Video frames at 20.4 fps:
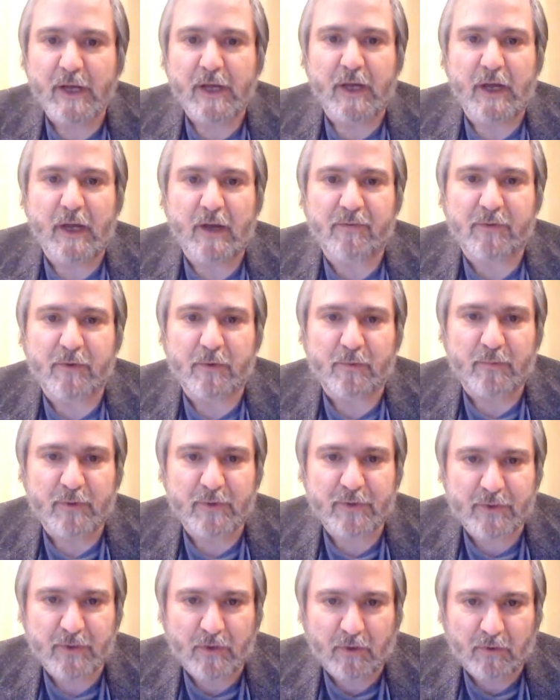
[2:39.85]
If the
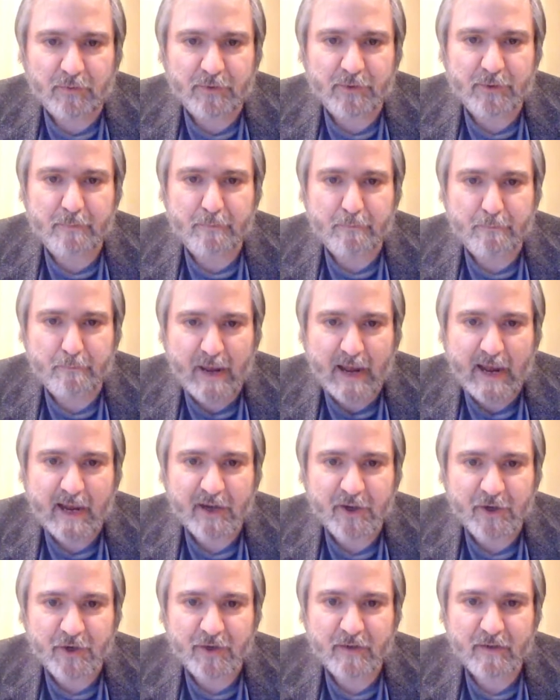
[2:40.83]
results
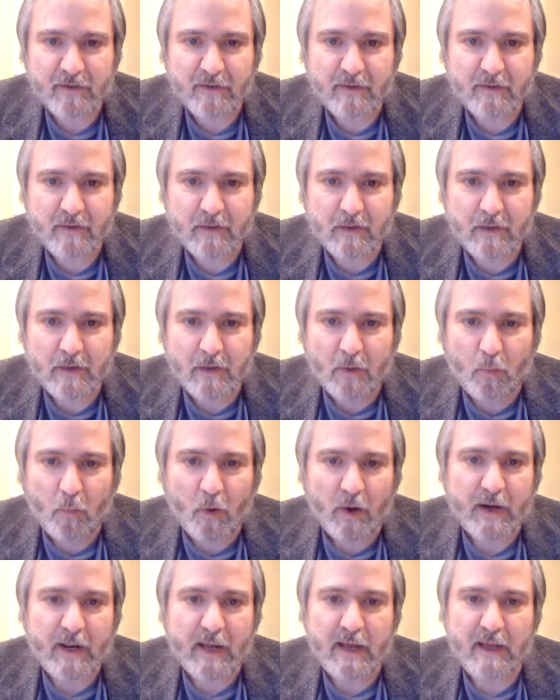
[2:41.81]
match
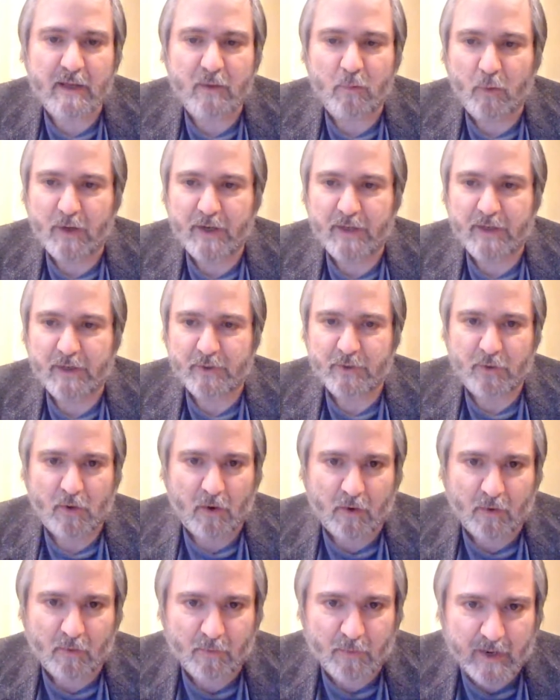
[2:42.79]
what, what is
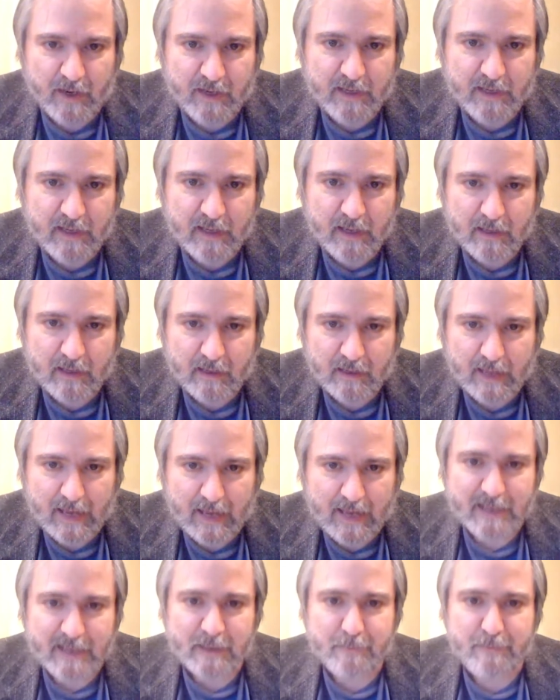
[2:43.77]
already
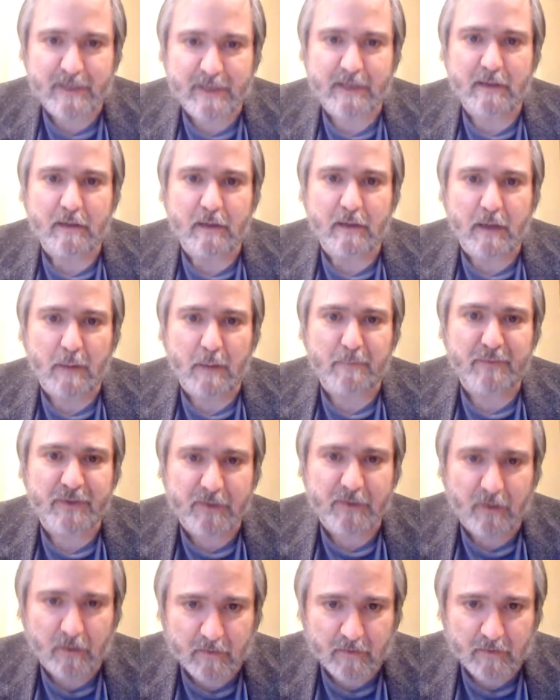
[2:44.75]
has been
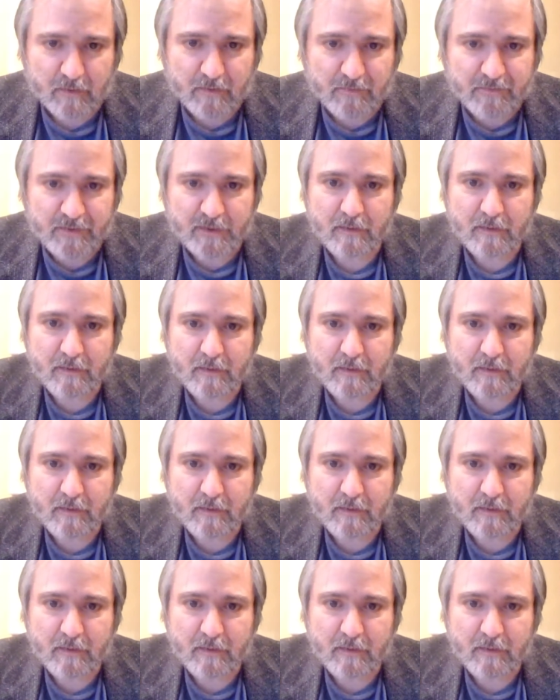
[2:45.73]
observed